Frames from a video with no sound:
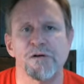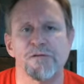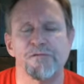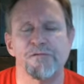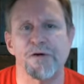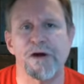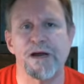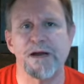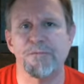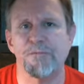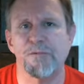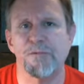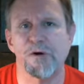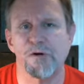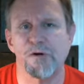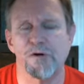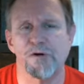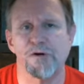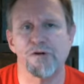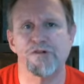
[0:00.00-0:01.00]
frame
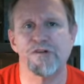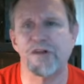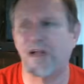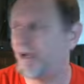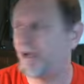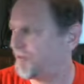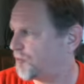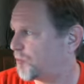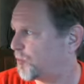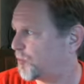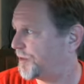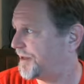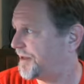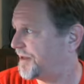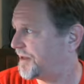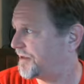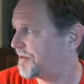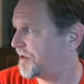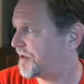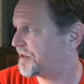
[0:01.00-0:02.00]
or slide 20
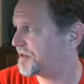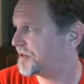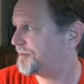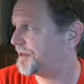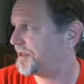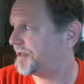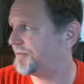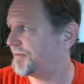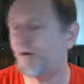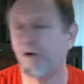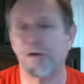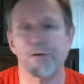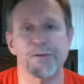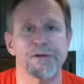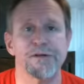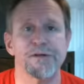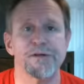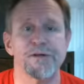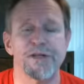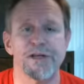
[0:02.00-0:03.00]
that talks about
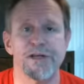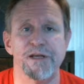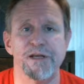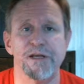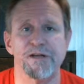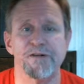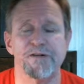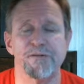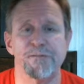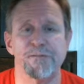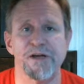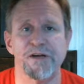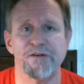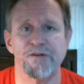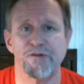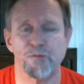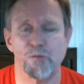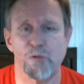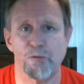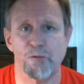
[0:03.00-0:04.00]
following the
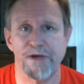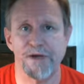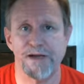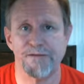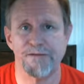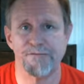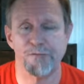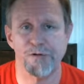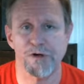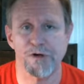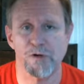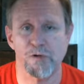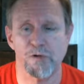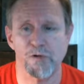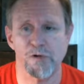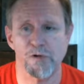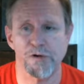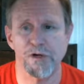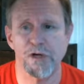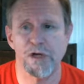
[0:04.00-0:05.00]
intubation, what we have to
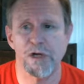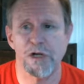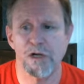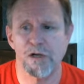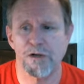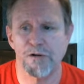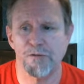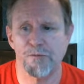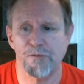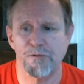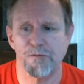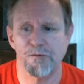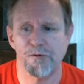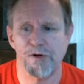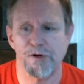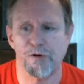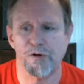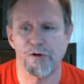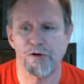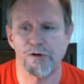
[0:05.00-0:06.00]
record. And we
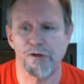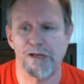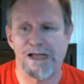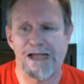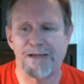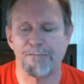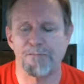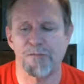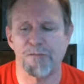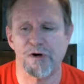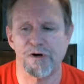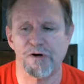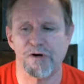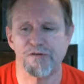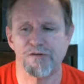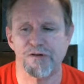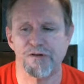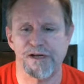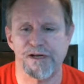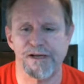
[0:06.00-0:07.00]
record
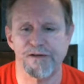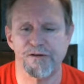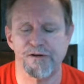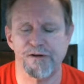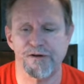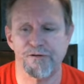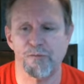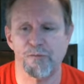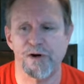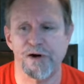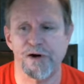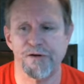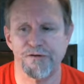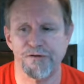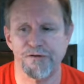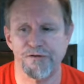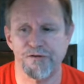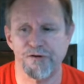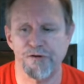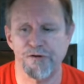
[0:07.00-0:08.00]
landmarks like where at
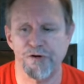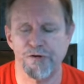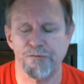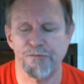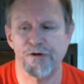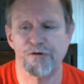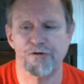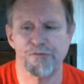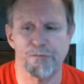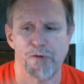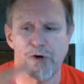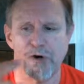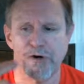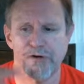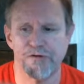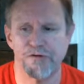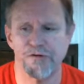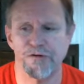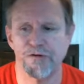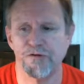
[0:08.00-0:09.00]
the tube, there's
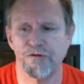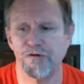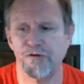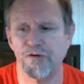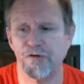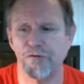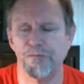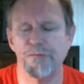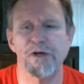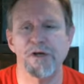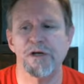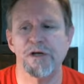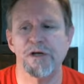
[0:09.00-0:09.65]
marks on the tube,